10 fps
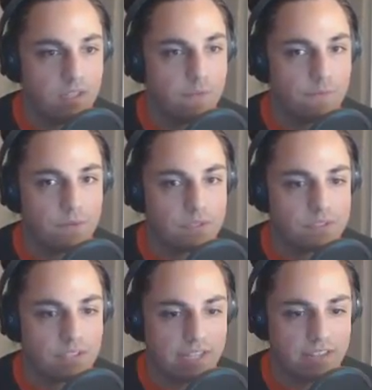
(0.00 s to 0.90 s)
First,
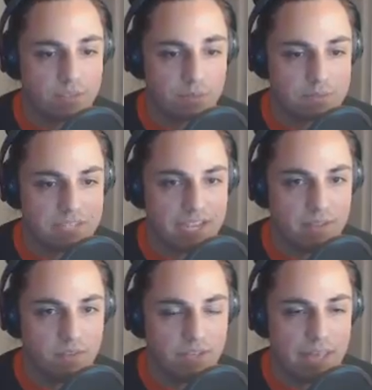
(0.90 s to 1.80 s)
like that's what I'm saying.
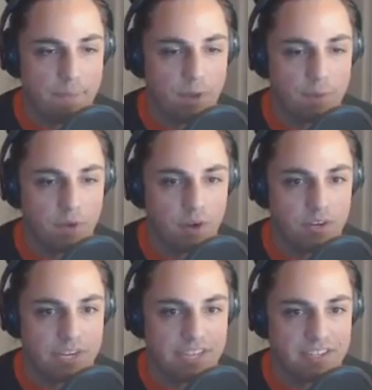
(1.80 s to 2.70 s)
Look at that
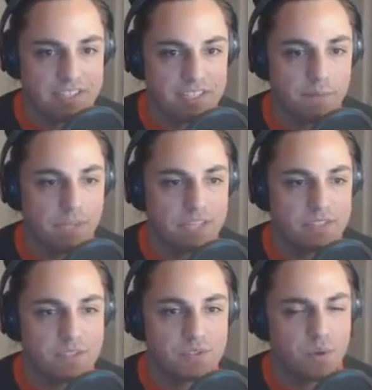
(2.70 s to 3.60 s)
Bumgarner getting us into place
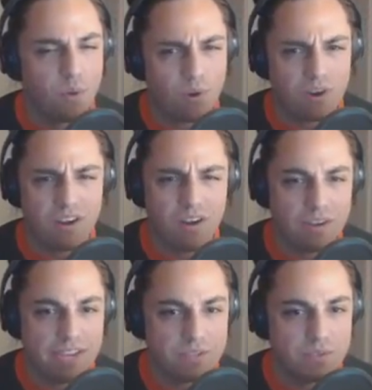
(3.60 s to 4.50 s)
to score. Oh
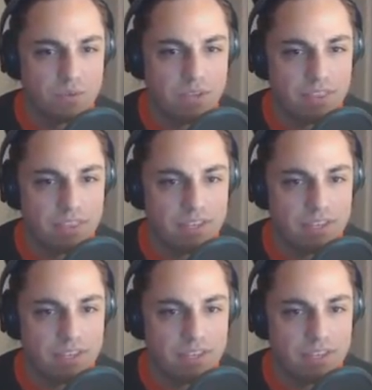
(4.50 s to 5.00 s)
yeah, two nothing,